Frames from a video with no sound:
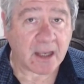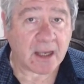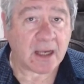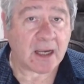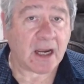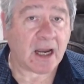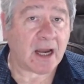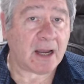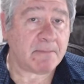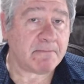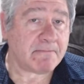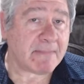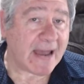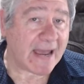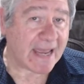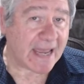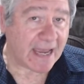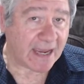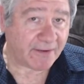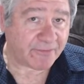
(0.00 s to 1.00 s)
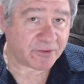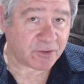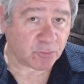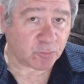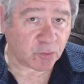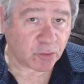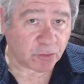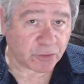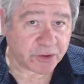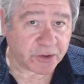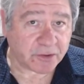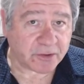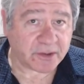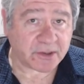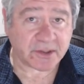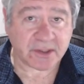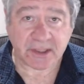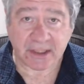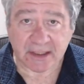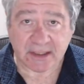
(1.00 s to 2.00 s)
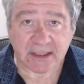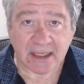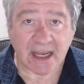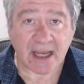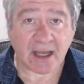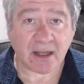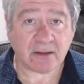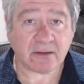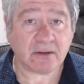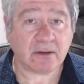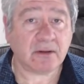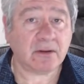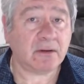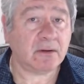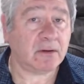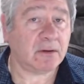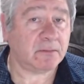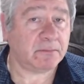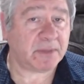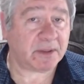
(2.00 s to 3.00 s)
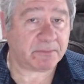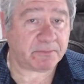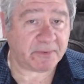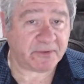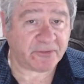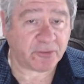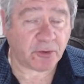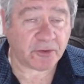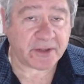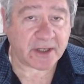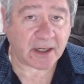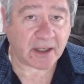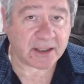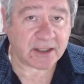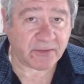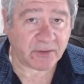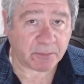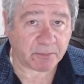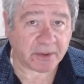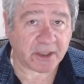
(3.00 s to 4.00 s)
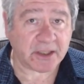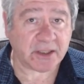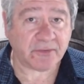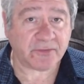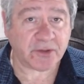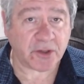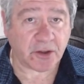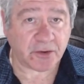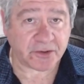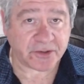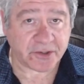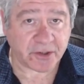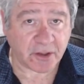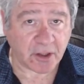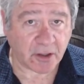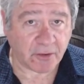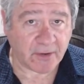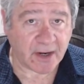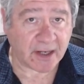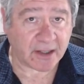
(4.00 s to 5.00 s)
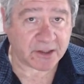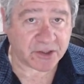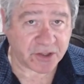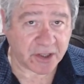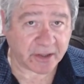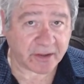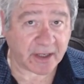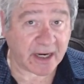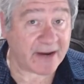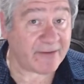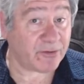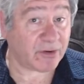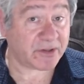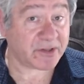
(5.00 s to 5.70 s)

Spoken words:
I may have to warn you to sit down, but before that I'll give you plenty of notice to go around and check that everyone's